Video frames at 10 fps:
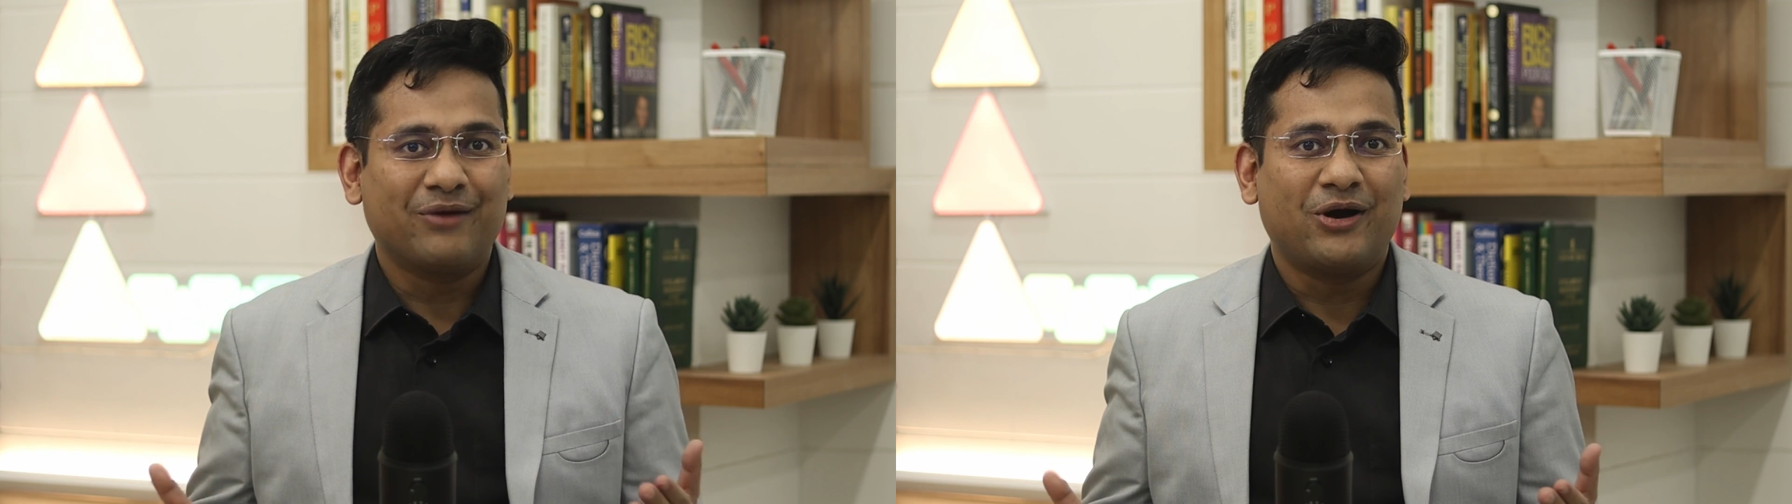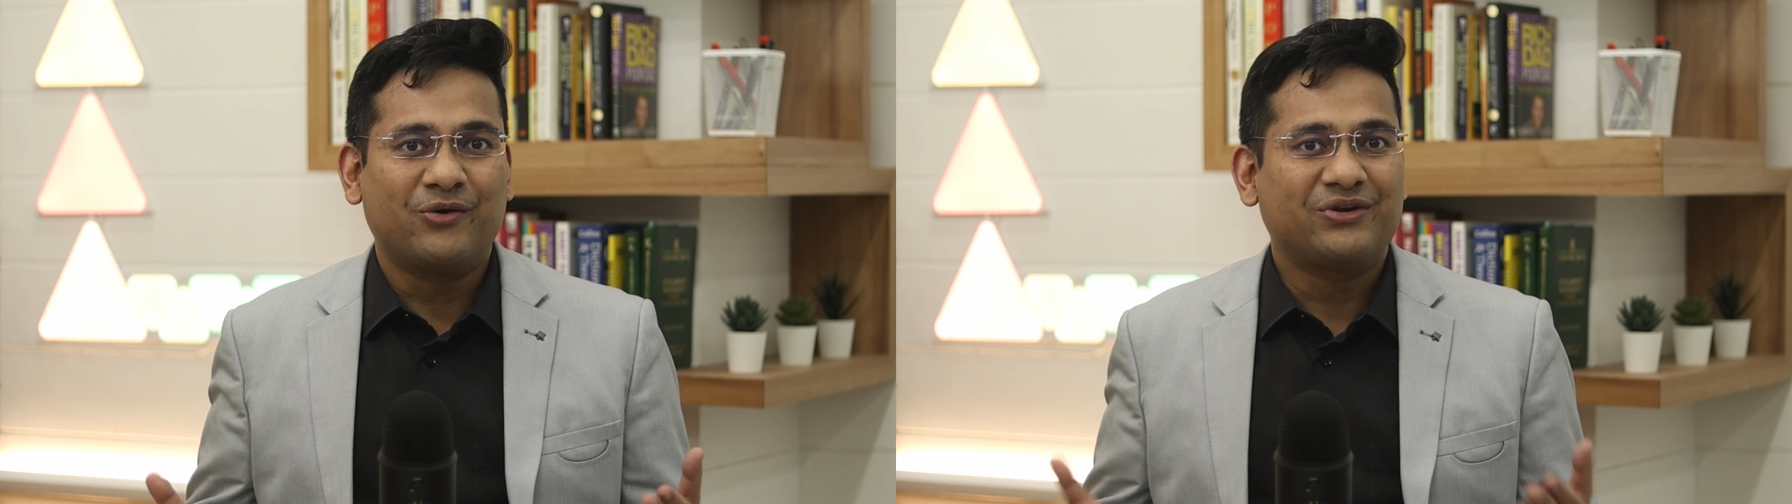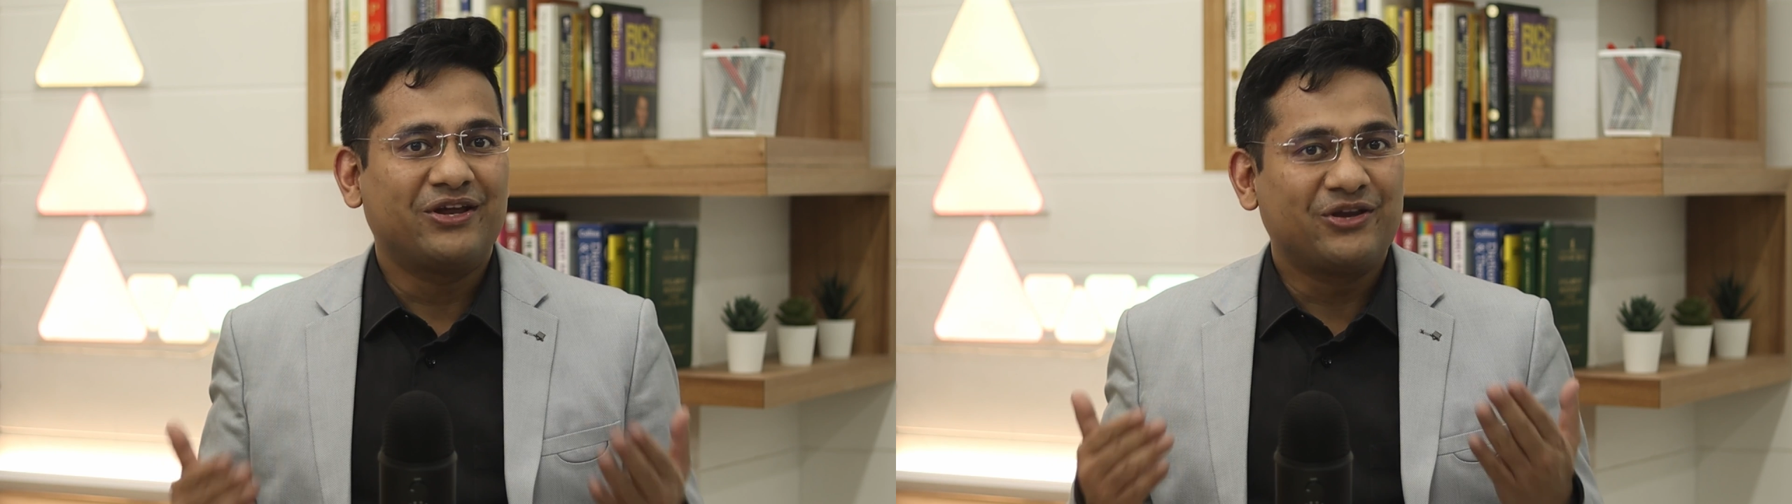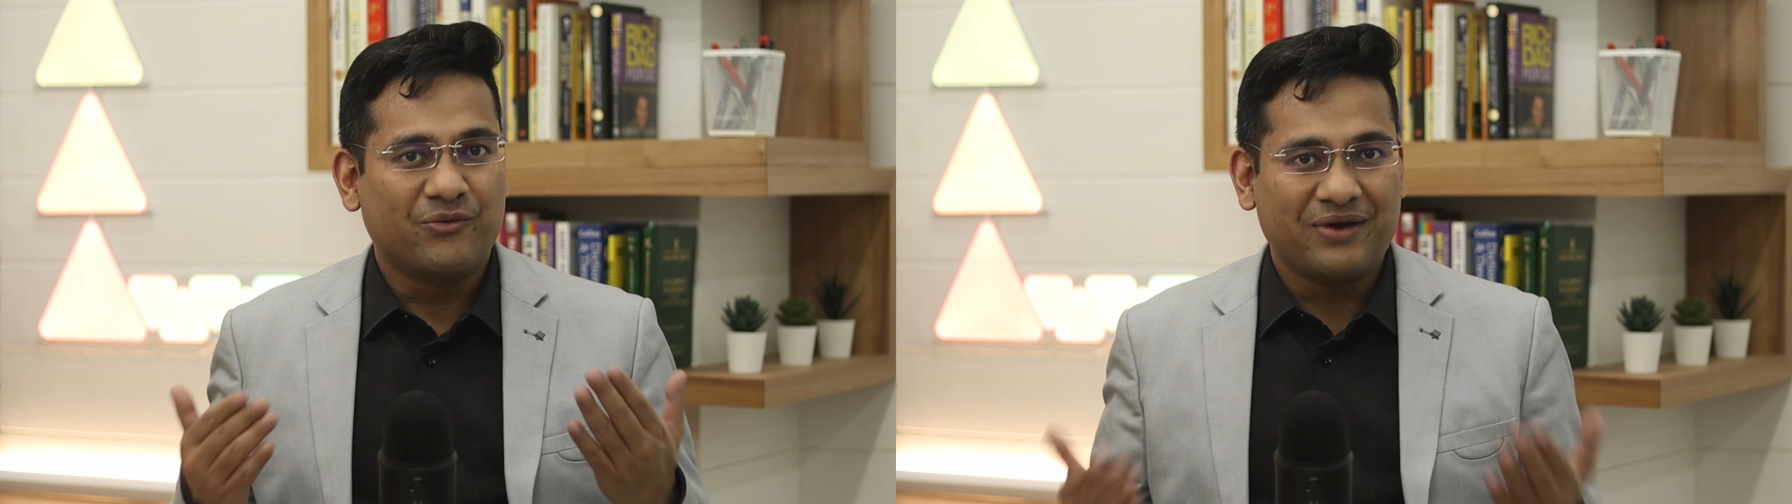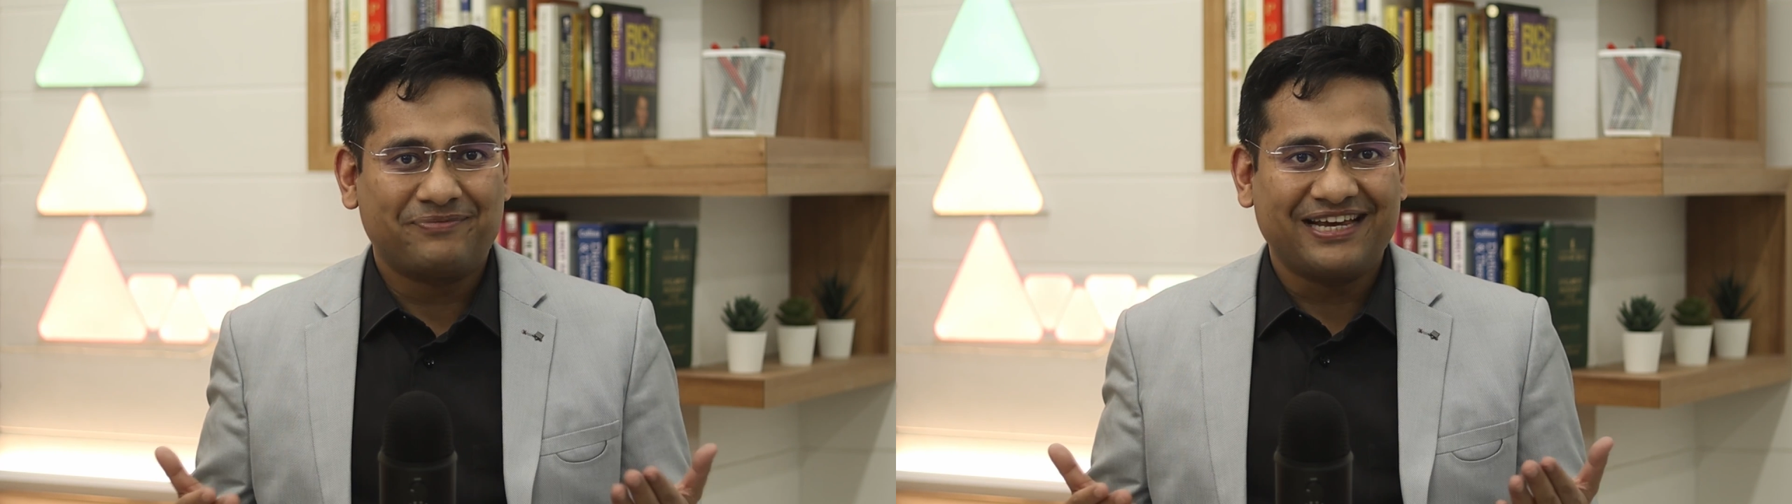about
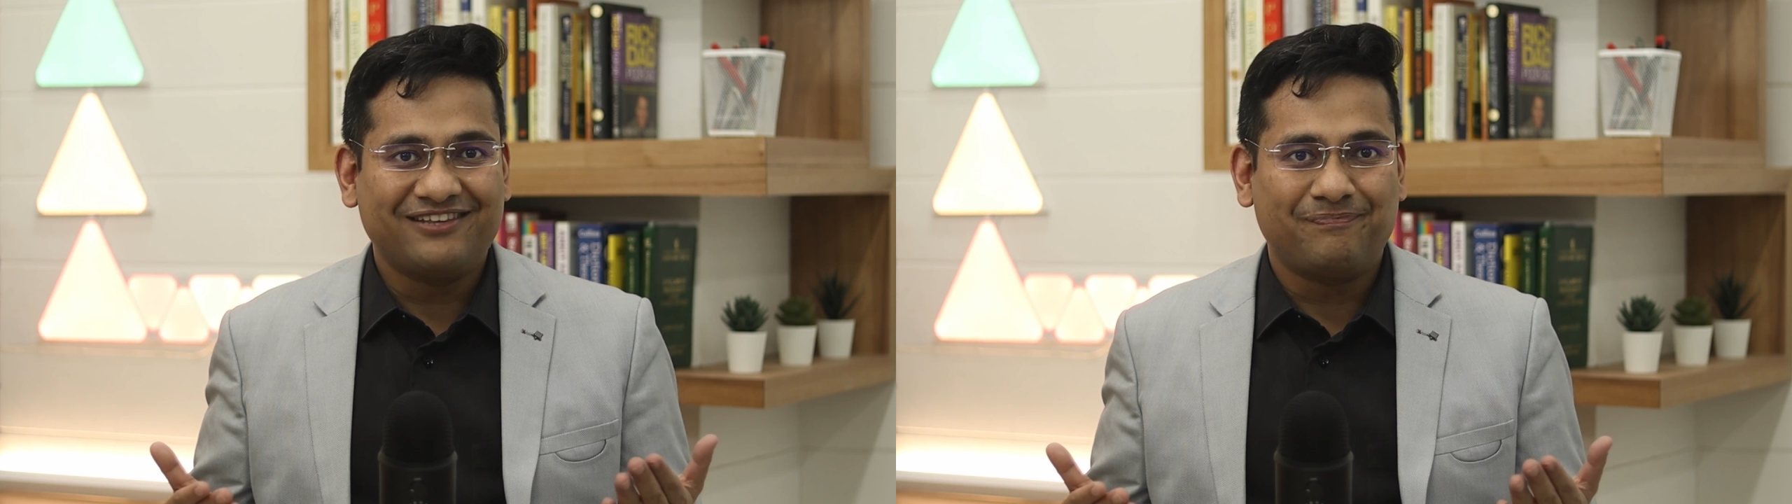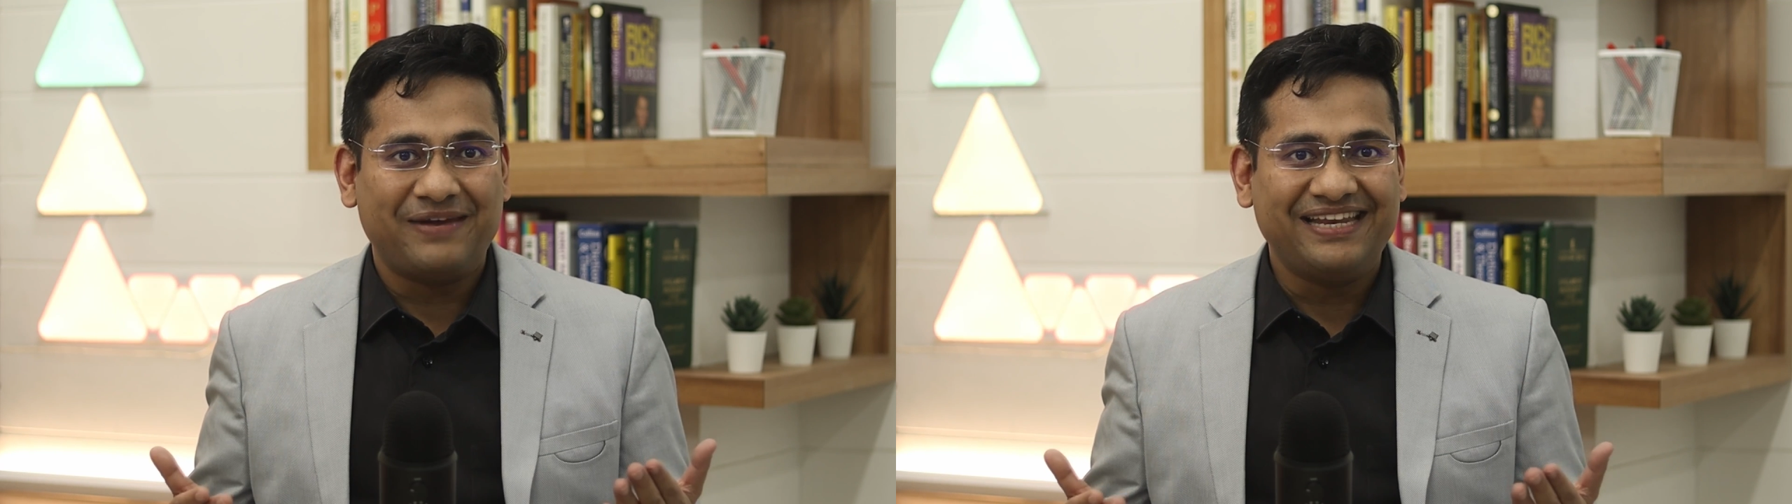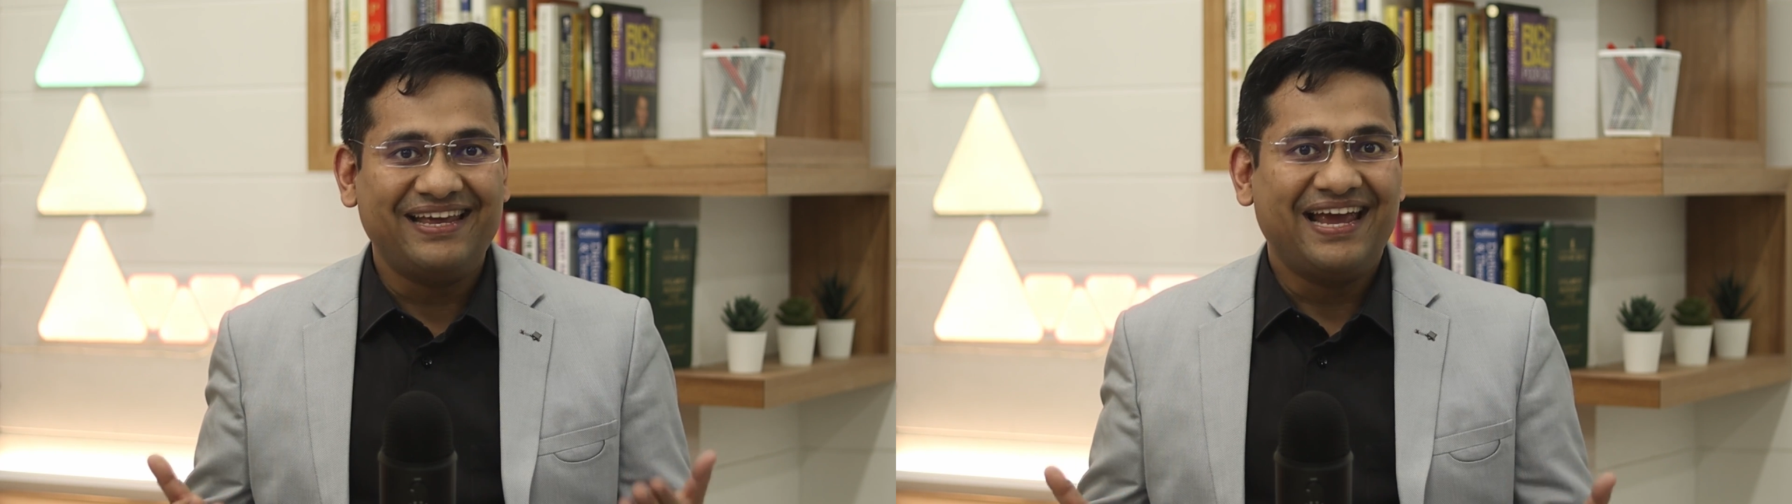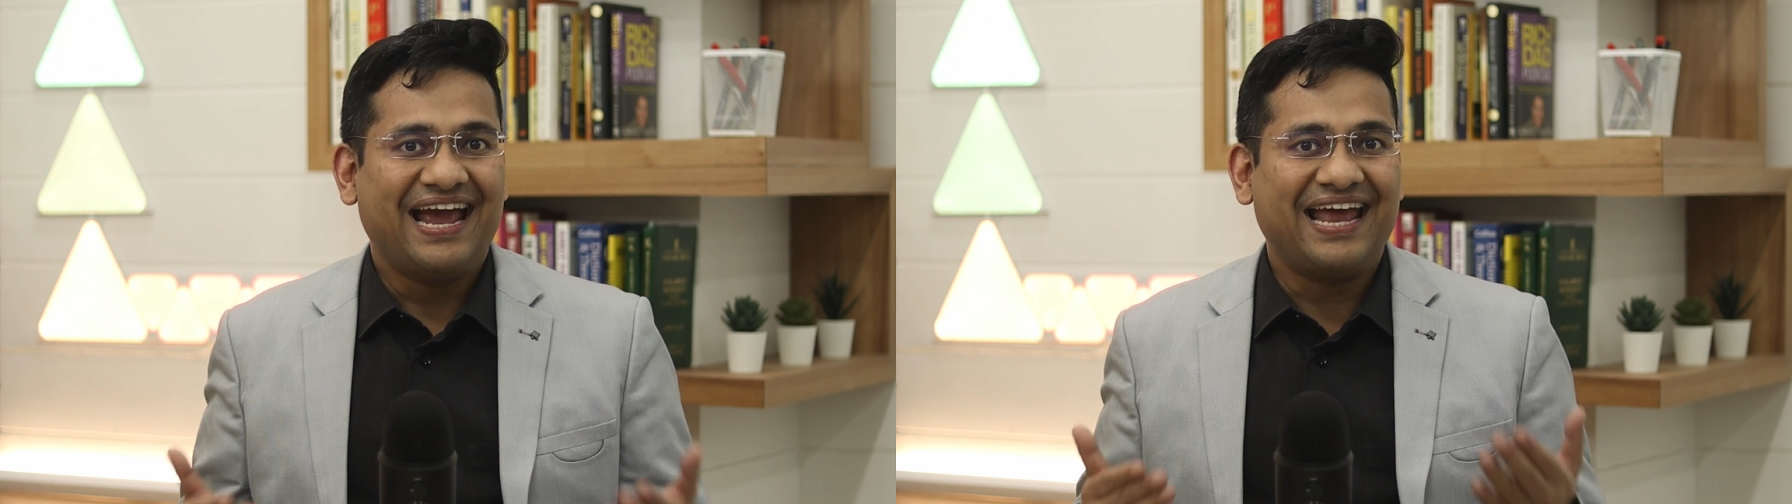your website speed